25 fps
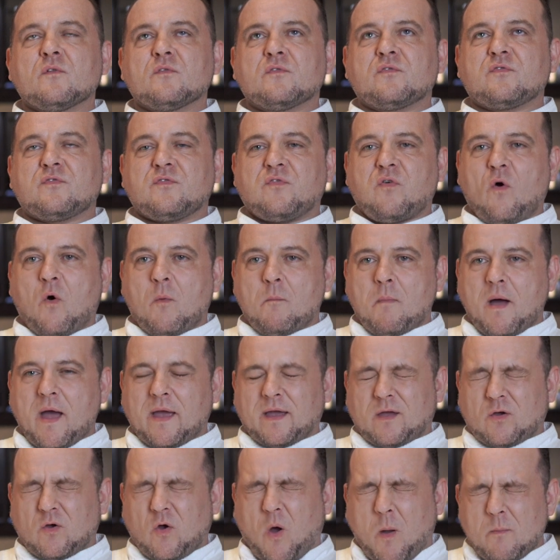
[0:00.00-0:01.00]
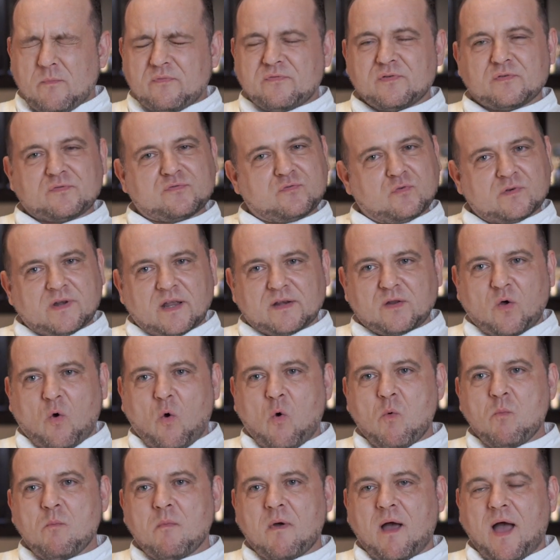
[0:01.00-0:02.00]
For my comfort food at
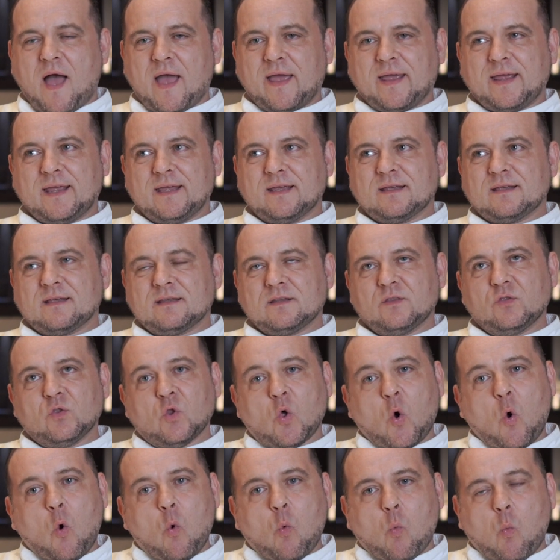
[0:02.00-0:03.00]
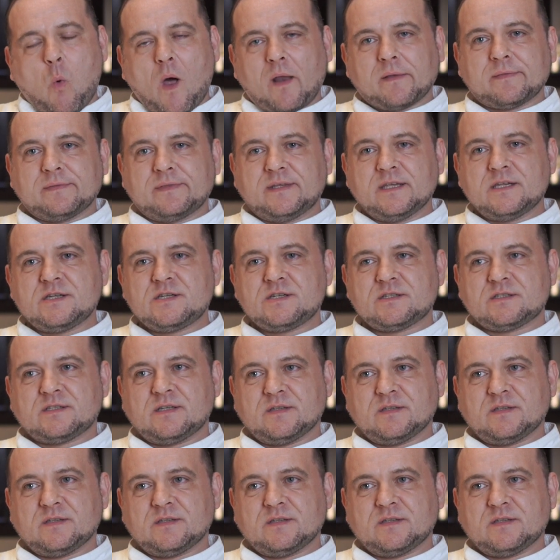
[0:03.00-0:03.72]
home, I know one dish.